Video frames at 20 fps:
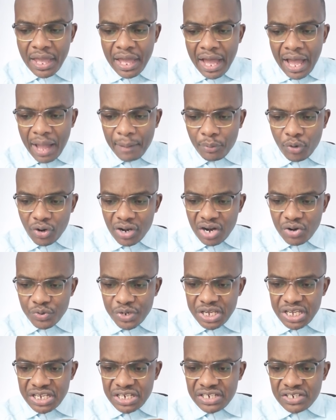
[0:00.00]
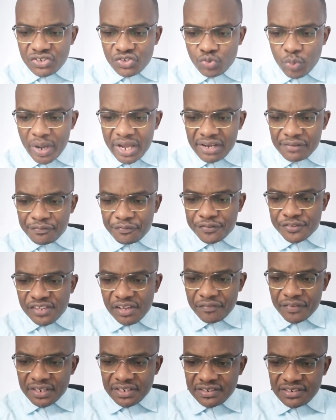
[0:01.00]
I'm going to read 12,
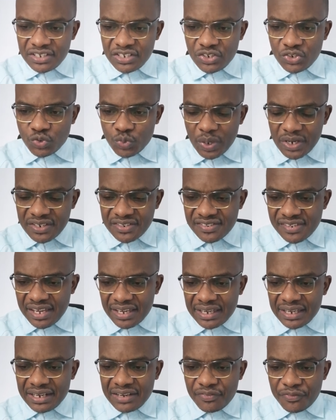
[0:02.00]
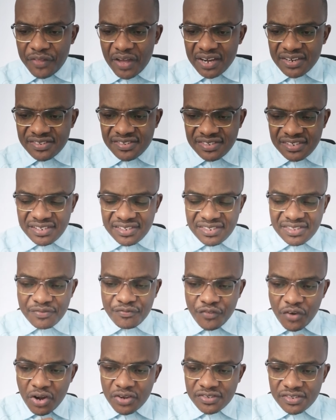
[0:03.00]
17, 22nd and 36th
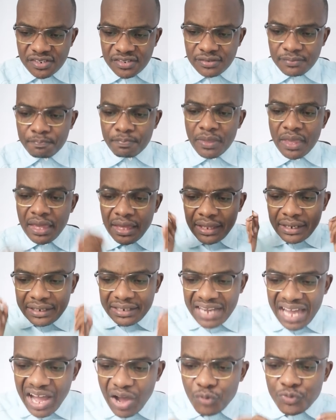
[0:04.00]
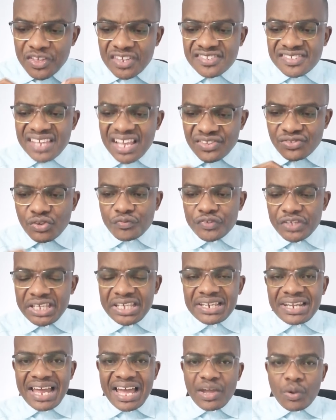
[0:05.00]
verses. Now the sons of
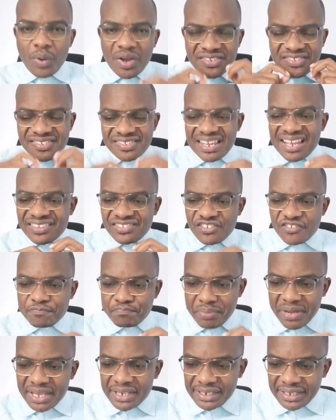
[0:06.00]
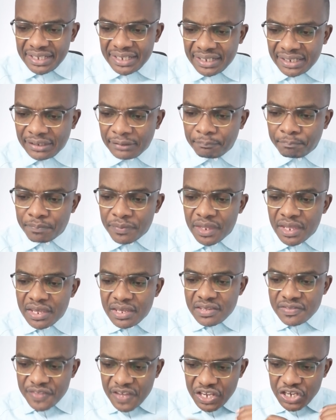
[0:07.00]
Eli were sons of Belial.
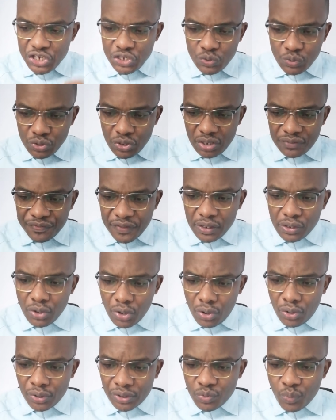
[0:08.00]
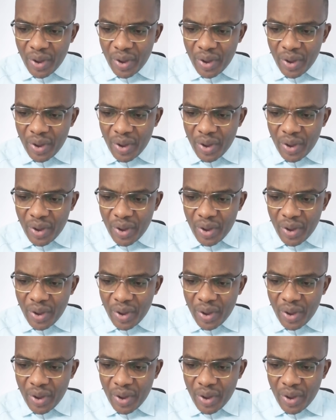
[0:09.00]
They knew not the Lord.